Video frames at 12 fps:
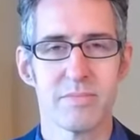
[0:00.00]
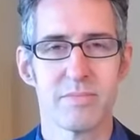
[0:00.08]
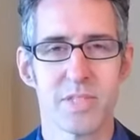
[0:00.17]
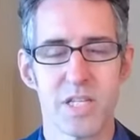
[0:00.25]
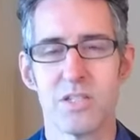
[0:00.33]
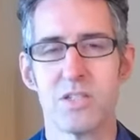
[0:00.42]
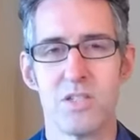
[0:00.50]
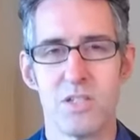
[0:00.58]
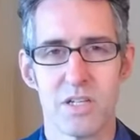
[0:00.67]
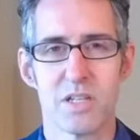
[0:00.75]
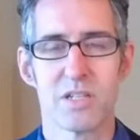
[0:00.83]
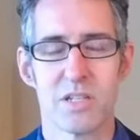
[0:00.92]
It's
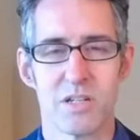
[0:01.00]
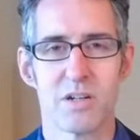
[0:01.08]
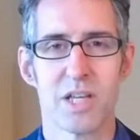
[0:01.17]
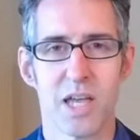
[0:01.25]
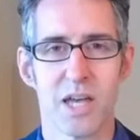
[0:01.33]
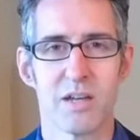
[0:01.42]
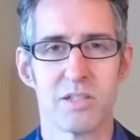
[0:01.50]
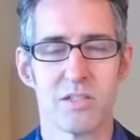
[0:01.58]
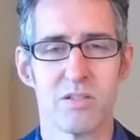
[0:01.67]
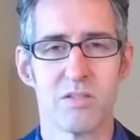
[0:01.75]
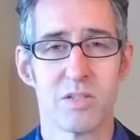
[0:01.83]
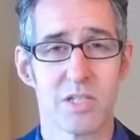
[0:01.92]
just learning how
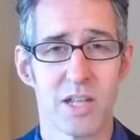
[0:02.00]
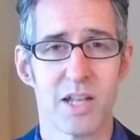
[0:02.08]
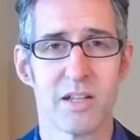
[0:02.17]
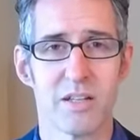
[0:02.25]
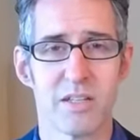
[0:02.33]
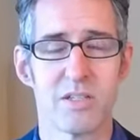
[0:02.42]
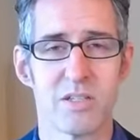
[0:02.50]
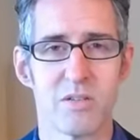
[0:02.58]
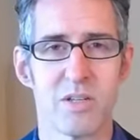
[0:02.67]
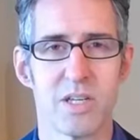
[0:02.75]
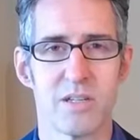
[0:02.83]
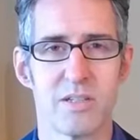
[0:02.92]
to settle and tune in.